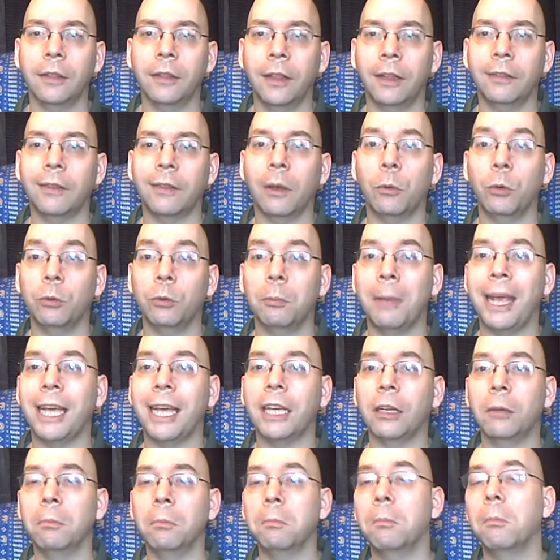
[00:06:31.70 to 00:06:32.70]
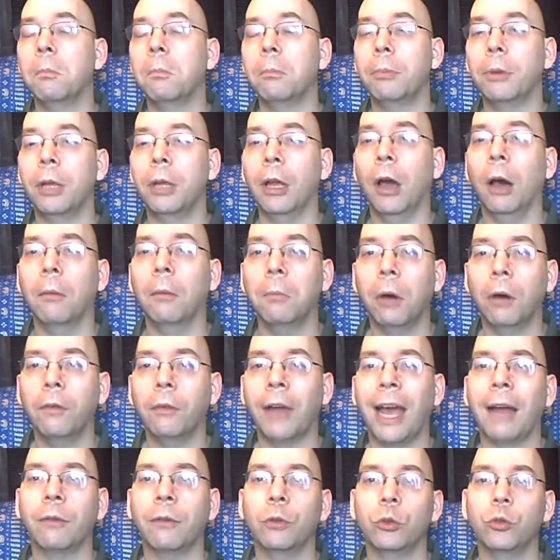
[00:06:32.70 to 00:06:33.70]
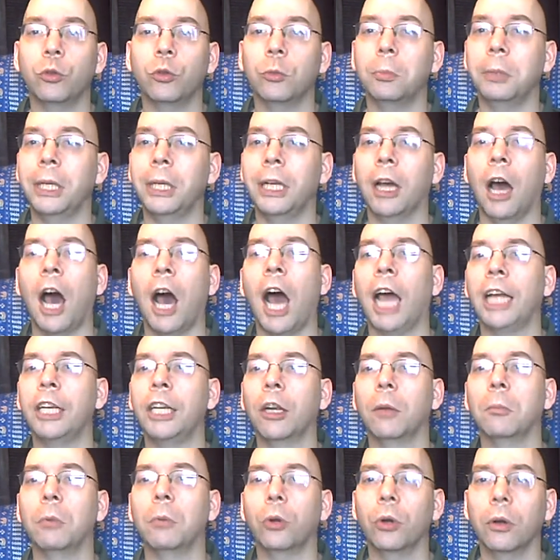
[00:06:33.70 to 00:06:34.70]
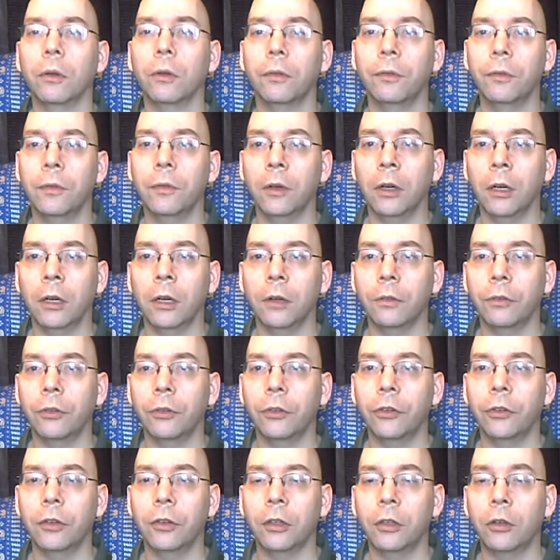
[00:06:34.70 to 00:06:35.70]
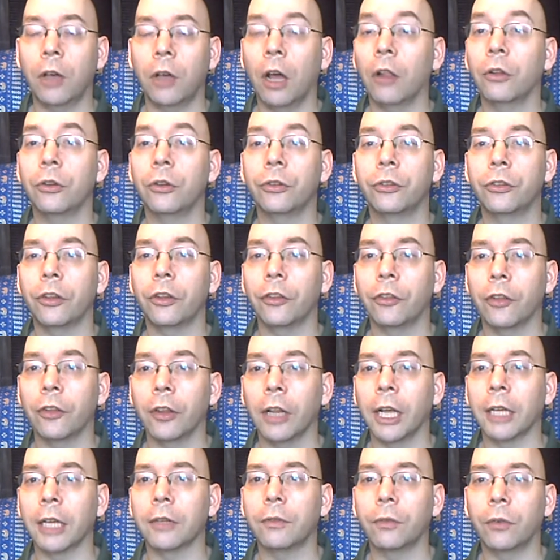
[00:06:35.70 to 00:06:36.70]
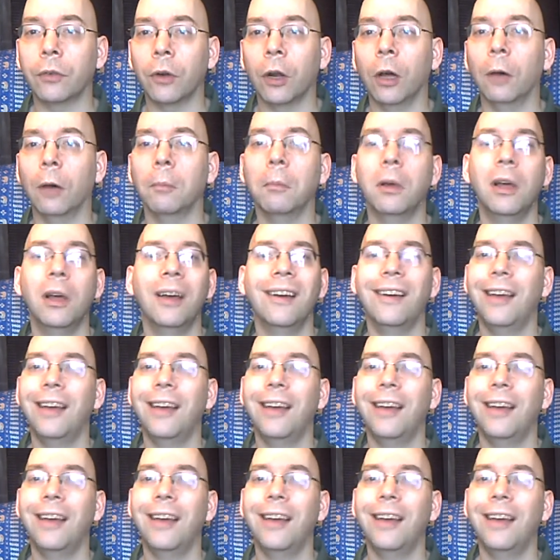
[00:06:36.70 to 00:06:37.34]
things that would make it be above average would be a high number of colors to select from,